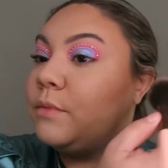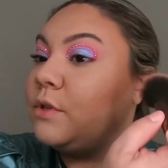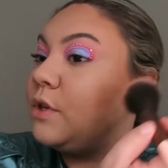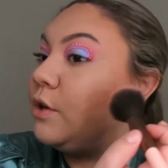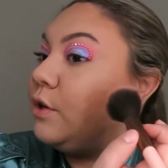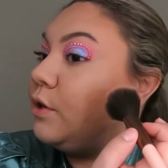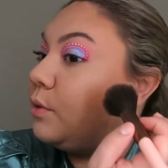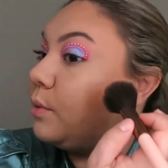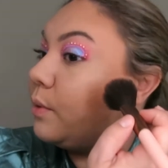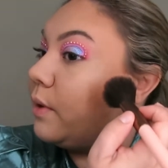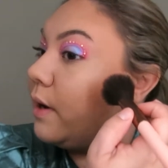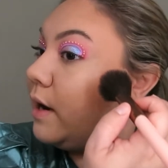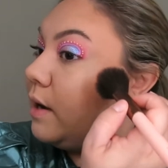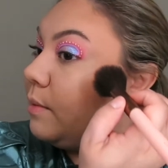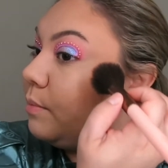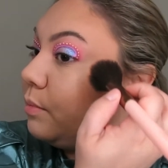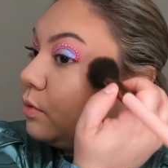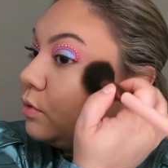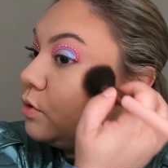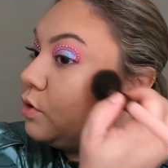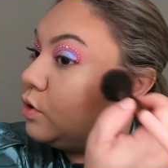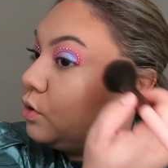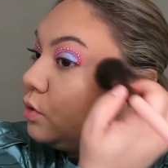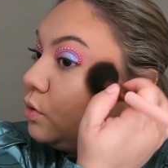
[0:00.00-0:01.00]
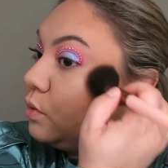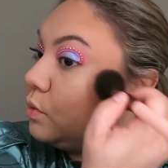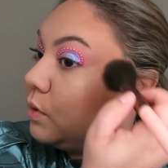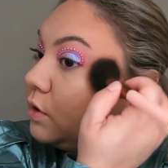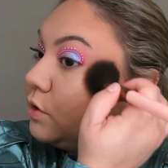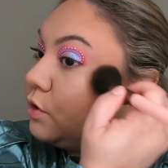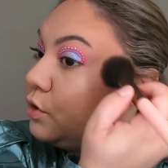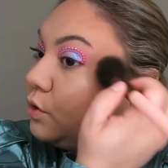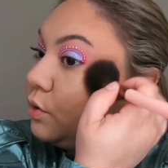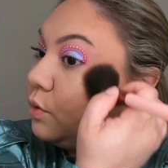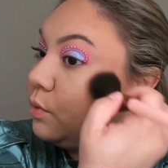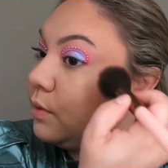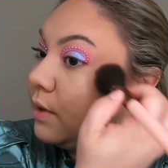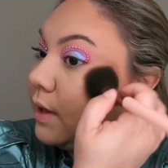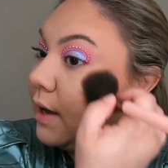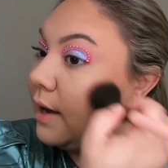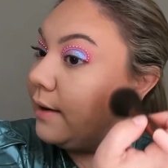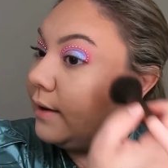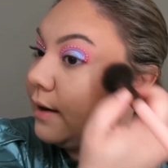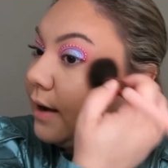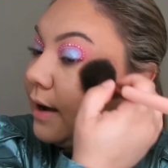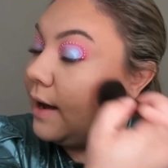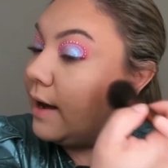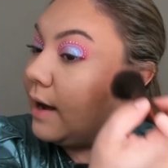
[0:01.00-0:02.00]
so you are able to do
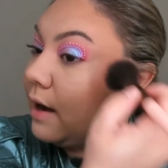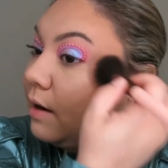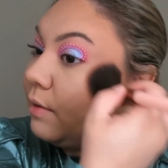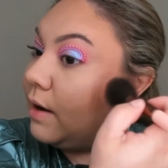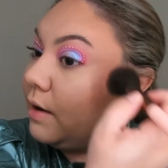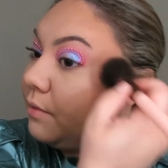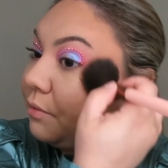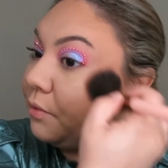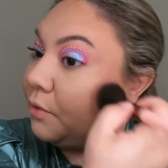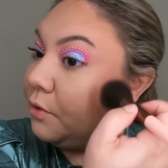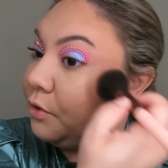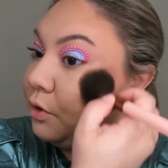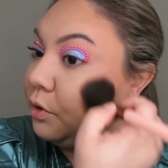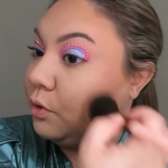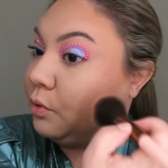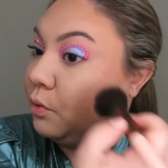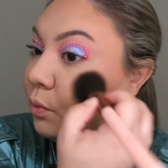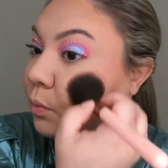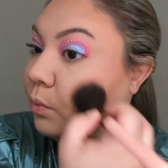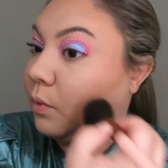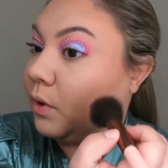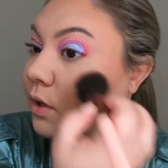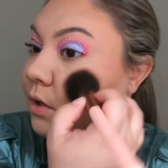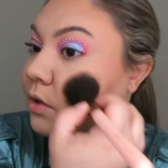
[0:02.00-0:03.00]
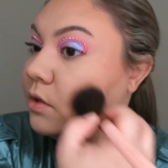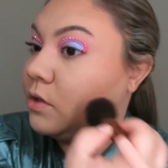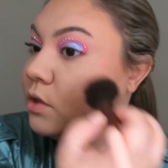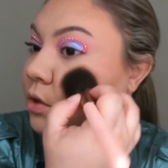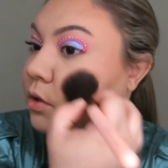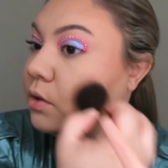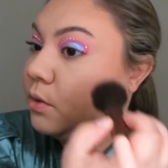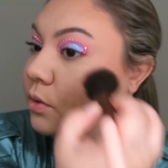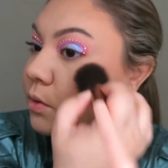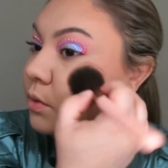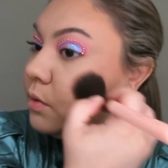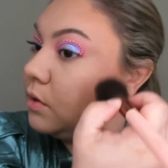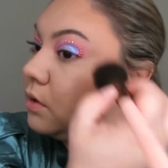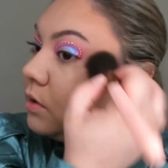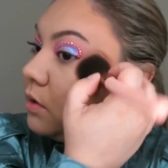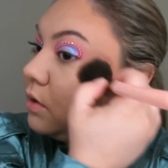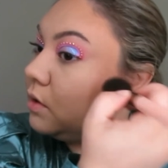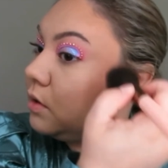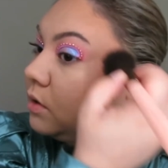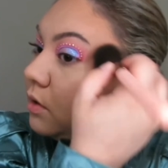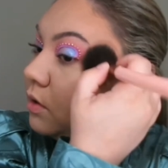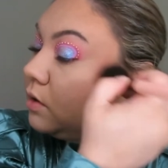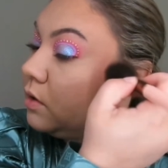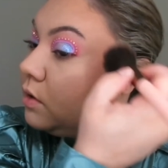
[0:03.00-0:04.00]
that however you want to,
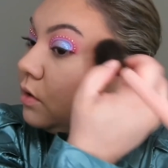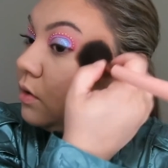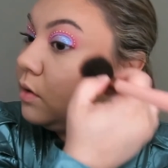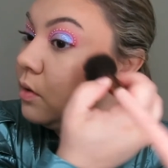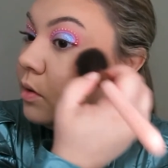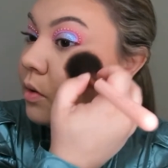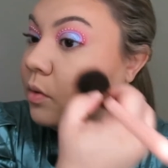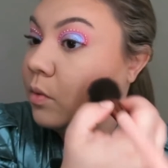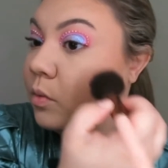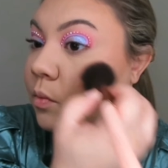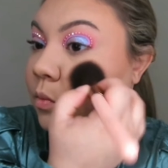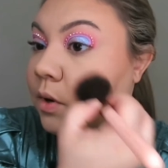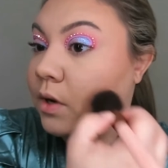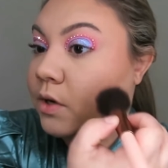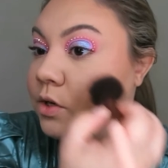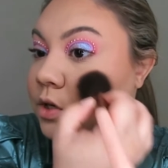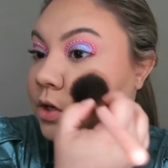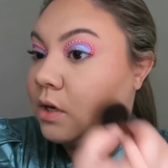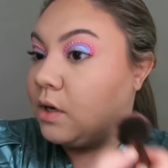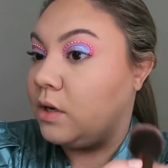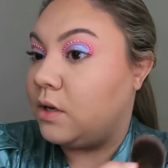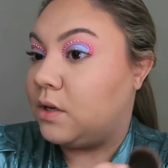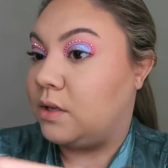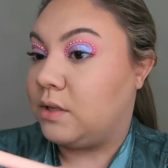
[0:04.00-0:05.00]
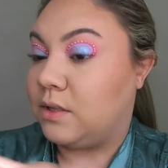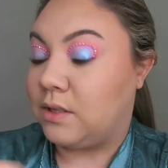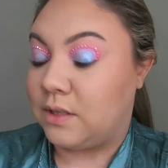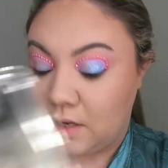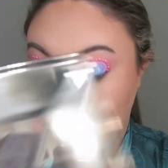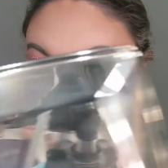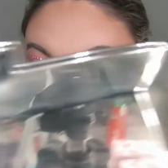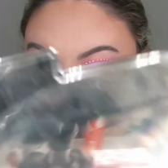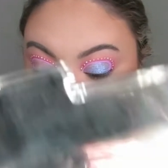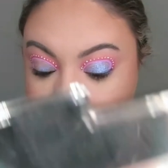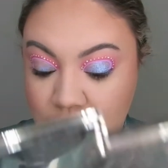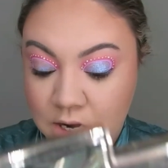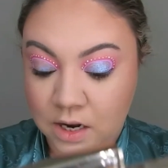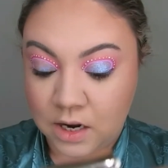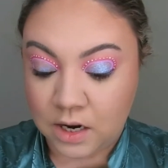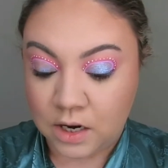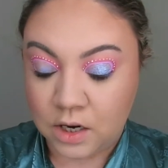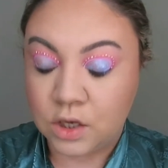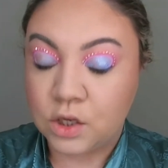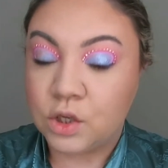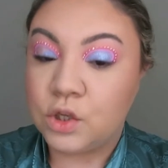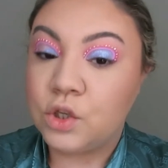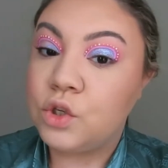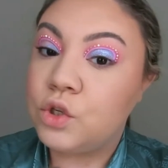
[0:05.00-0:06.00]
which is
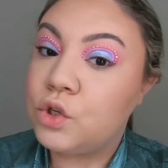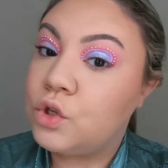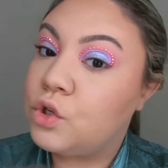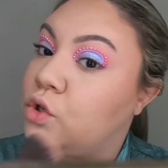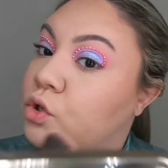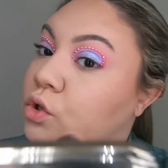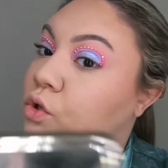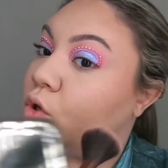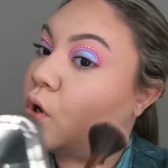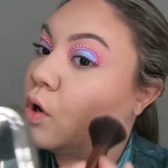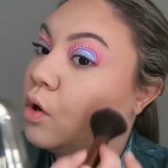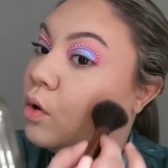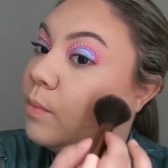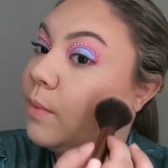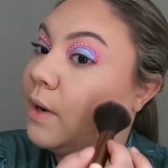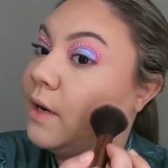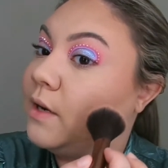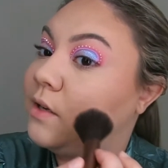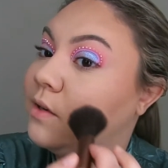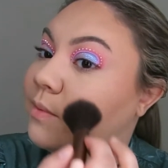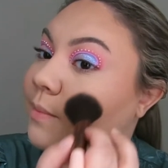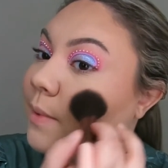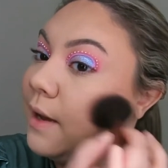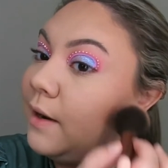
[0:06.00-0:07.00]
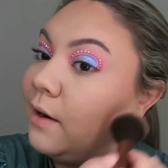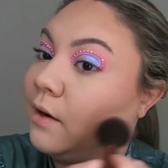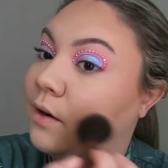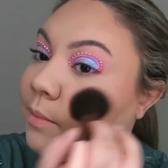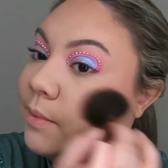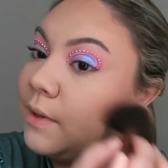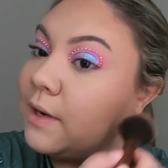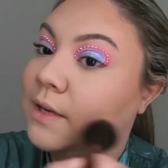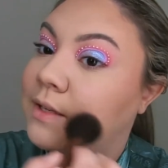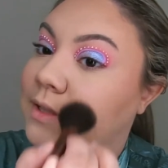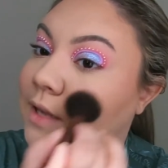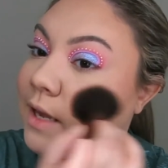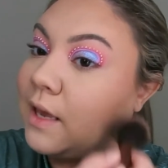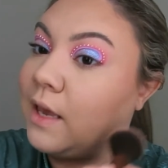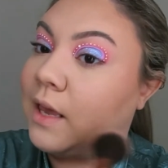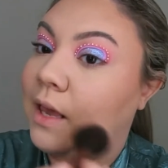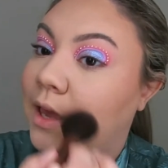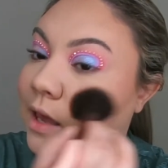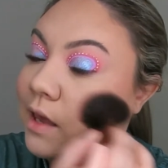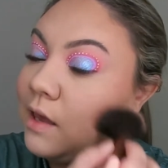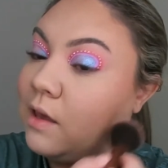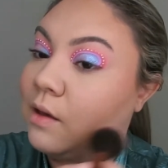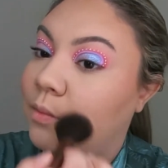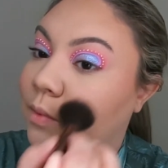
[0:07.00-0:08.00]
so much better because I
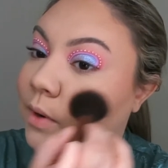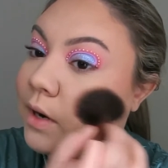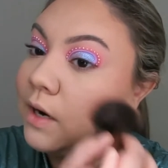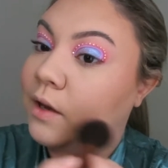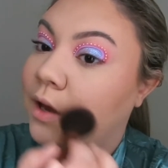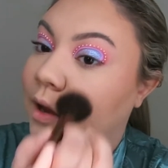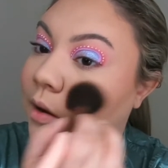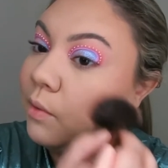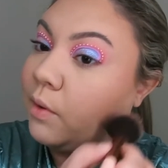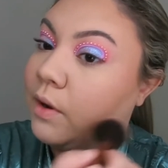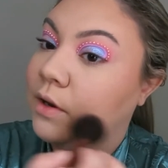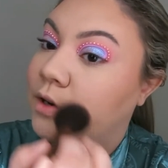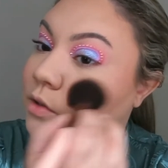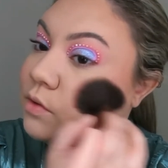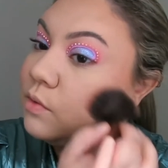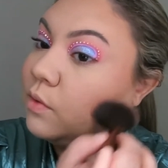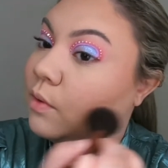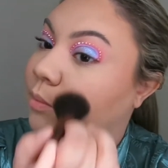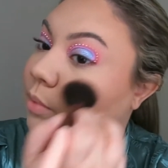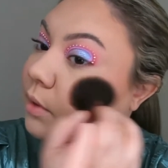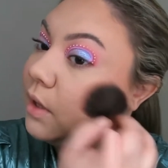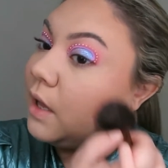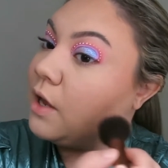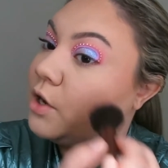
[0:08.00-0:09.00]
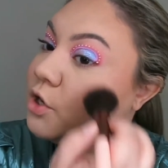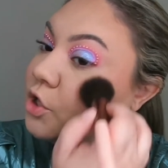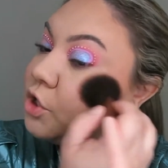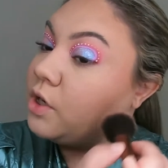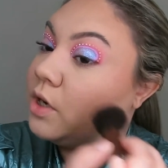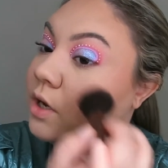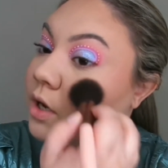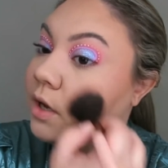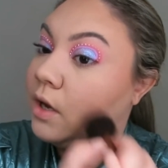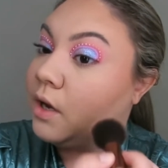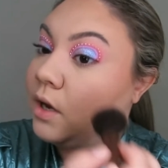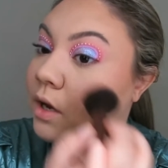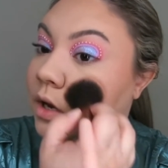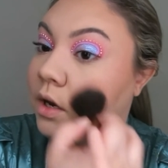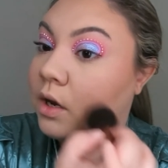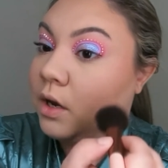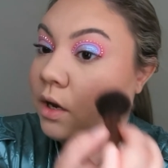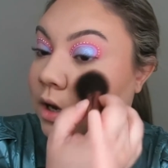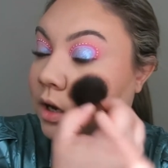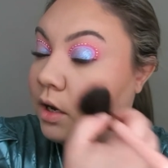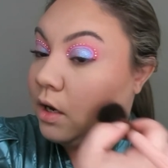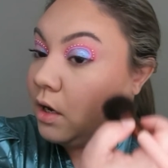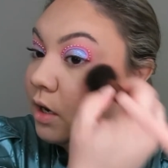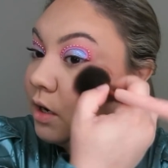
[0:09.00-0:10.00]
hate when I go into a blush
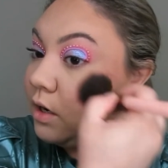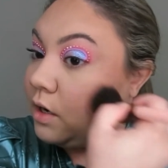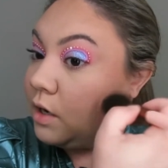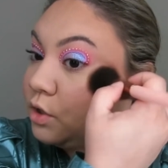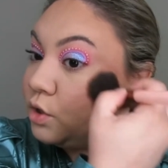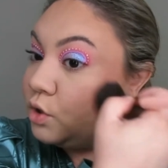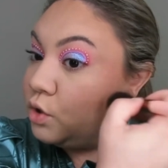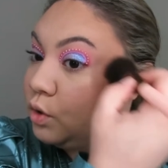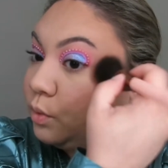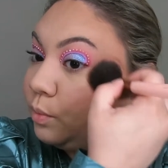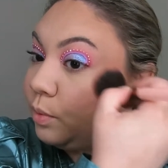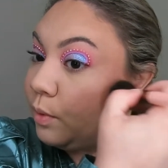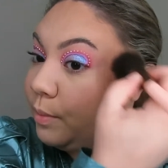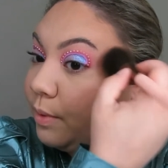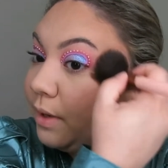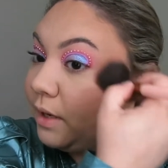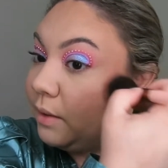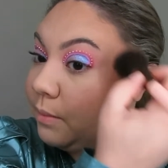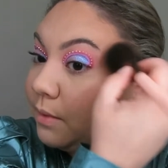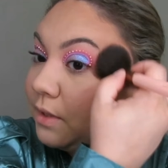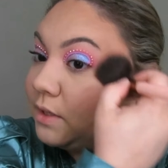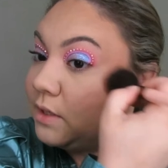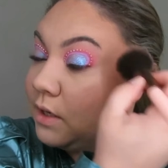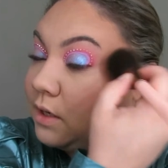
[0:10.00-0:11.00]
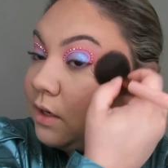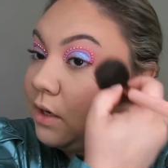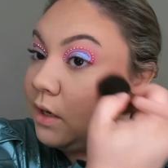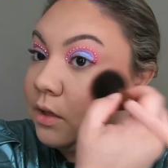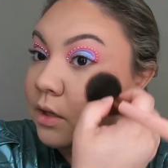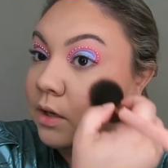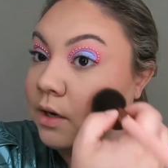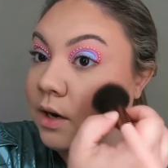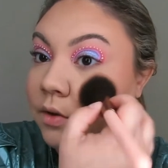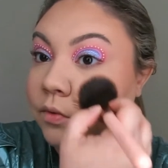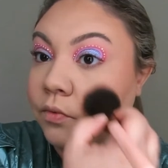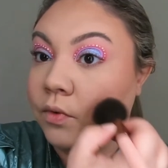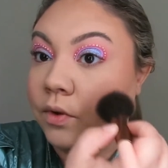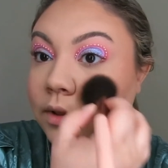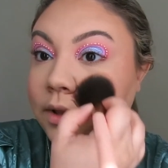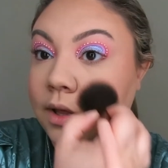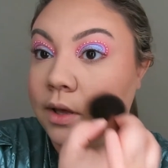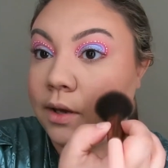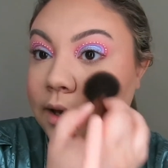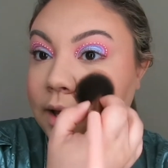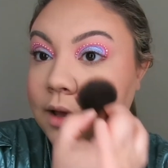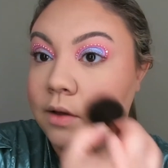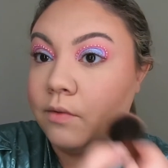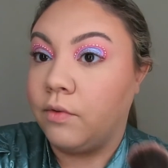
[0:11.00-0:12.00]
and it's super pigmented and then I feel
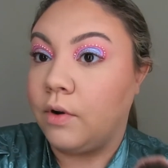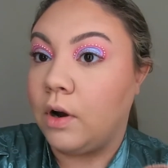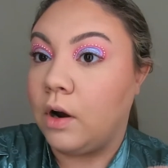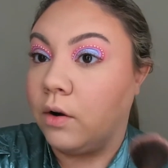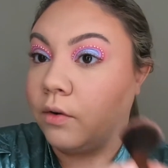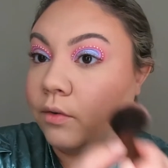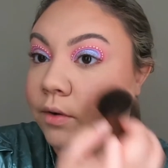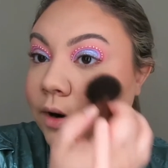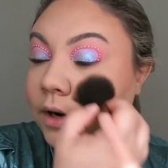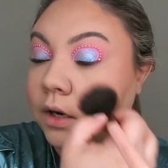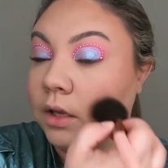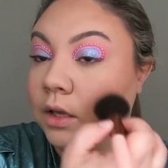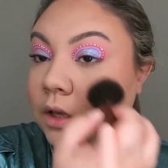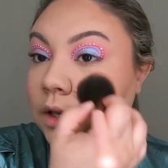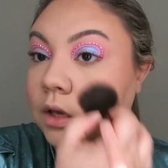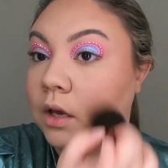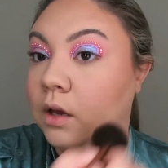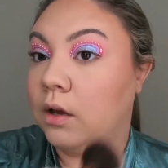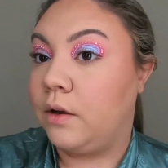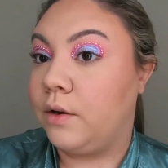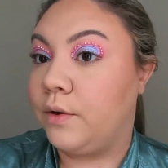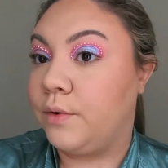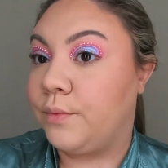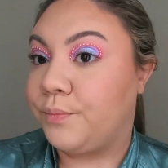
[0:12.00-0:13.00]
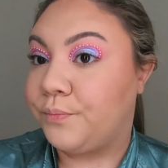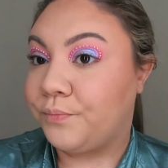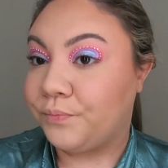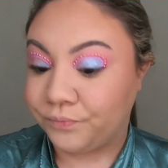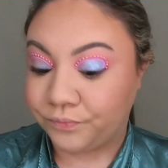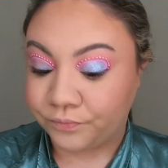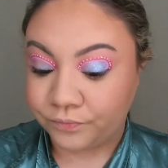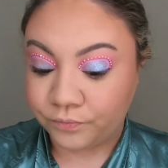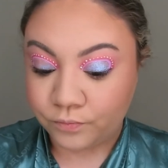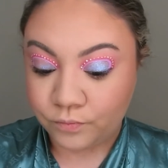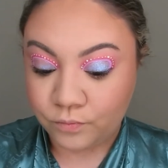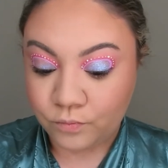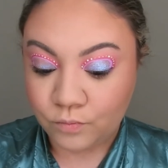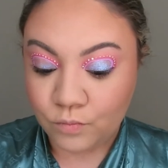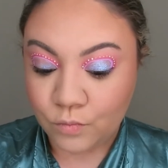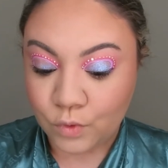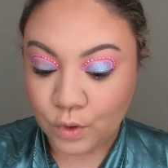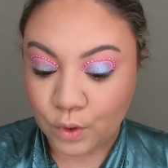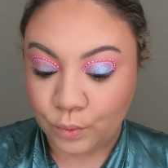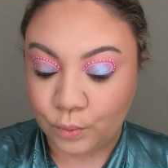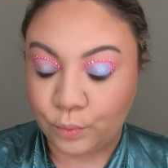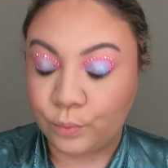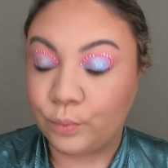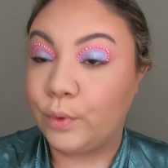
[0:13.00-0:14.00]
like I've already
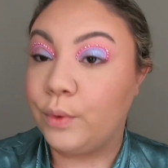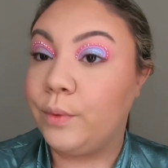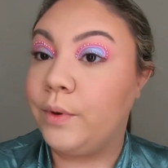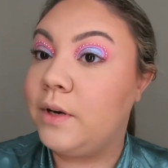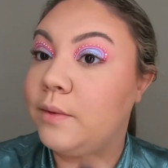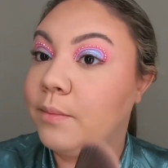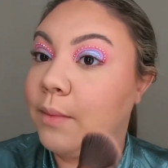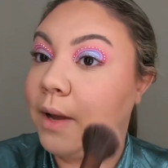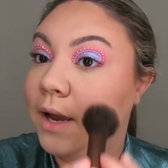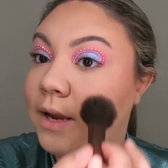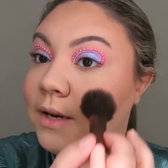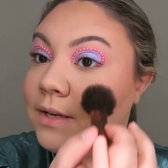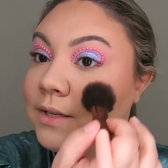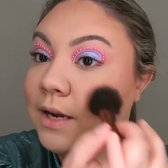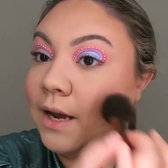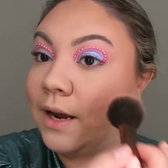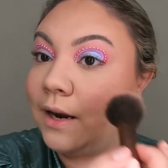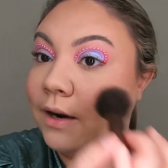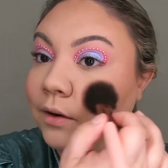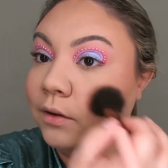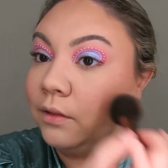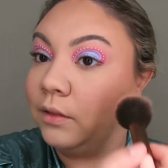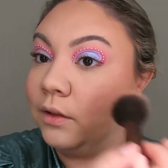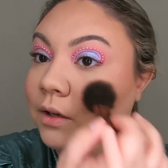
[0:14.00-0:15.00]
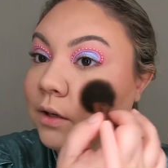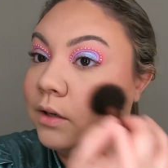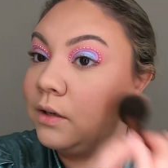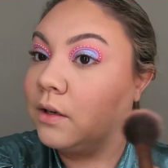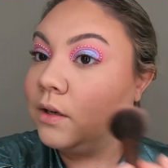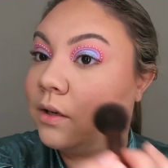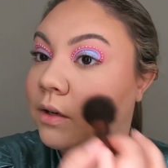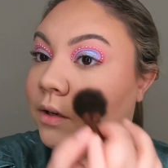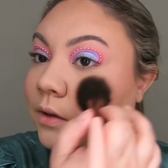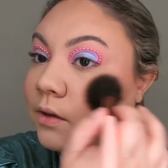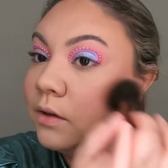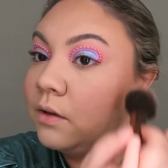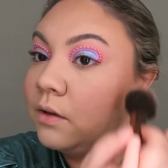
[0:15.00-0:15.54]
ruined my entire look.